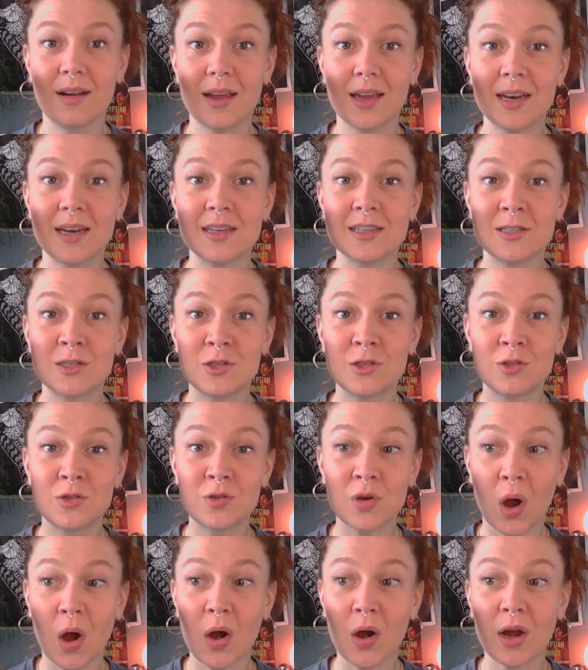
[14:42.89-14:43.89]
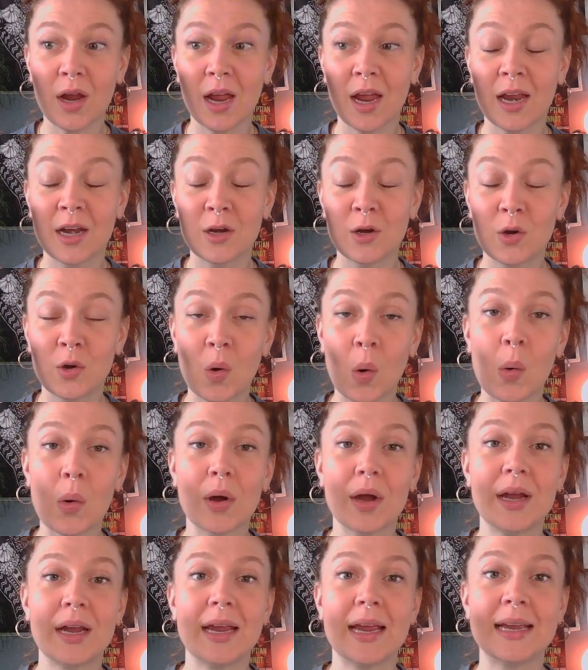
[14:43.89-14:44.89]
It is dark and
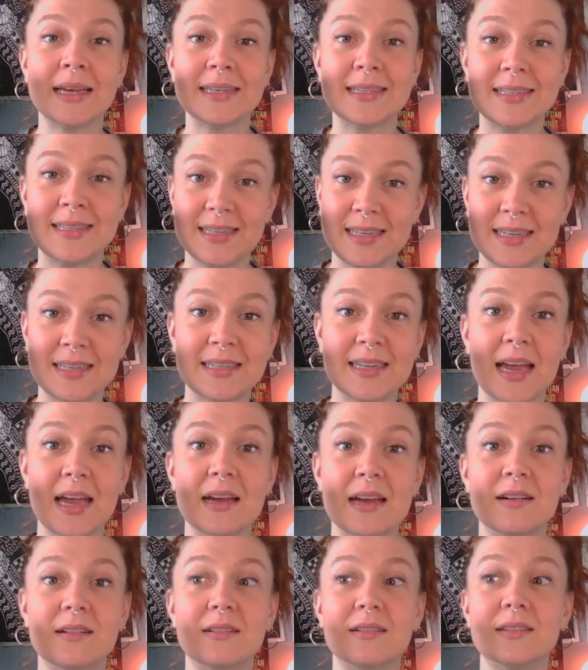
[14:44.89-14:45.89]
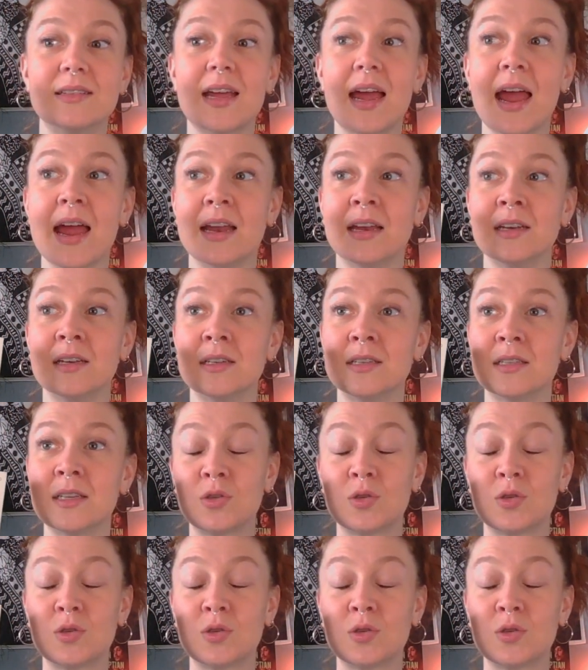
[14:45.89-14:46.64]
gory and detailed and